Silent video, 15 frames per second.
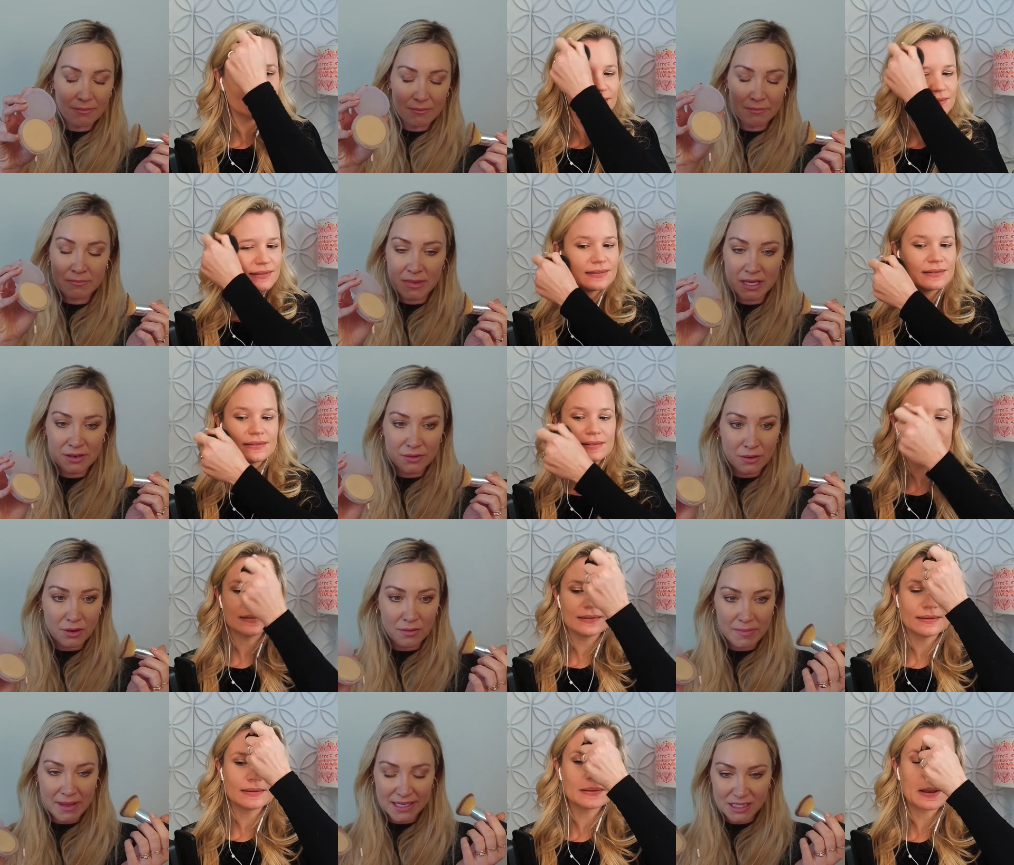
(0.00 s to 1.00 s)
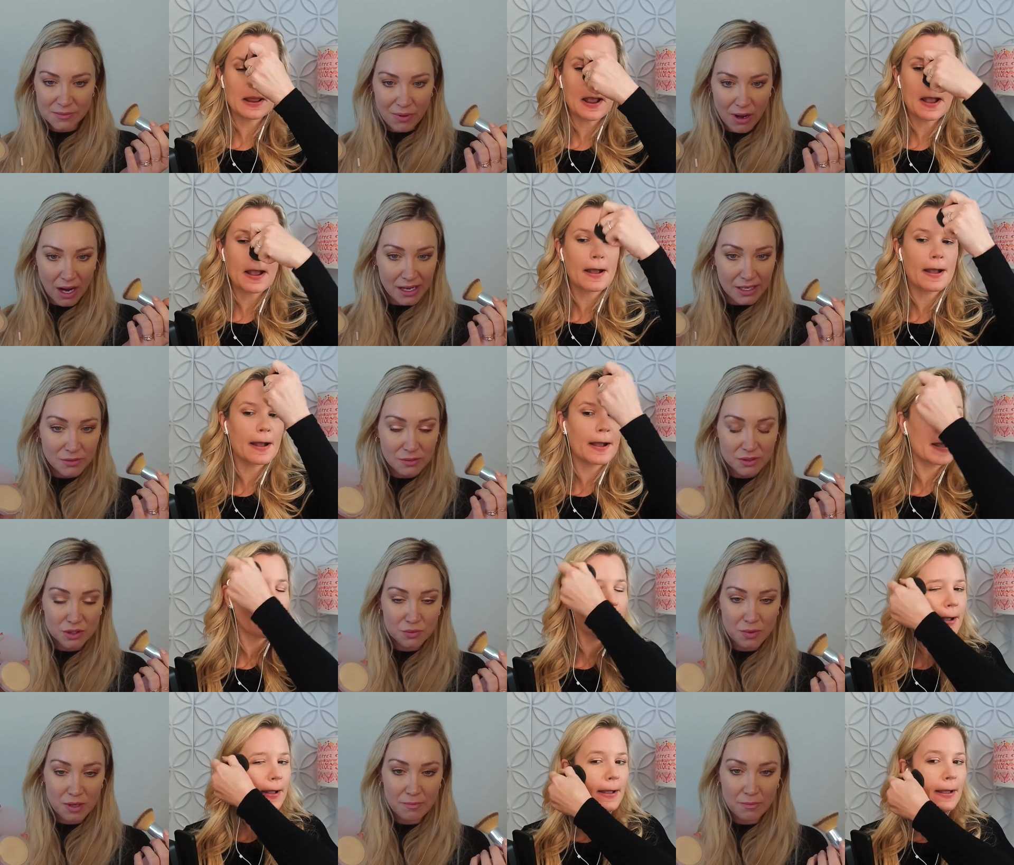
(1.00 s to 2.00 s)
Speaker 1: mineral based product, which
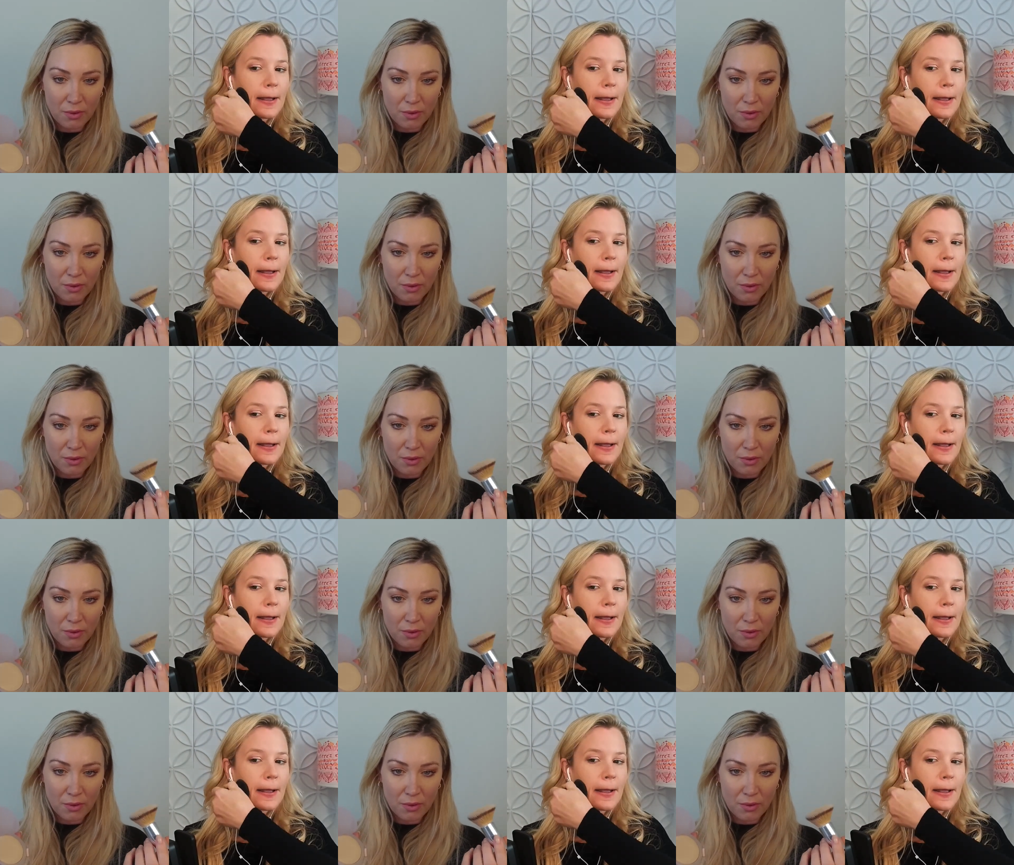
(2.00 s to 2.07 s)
we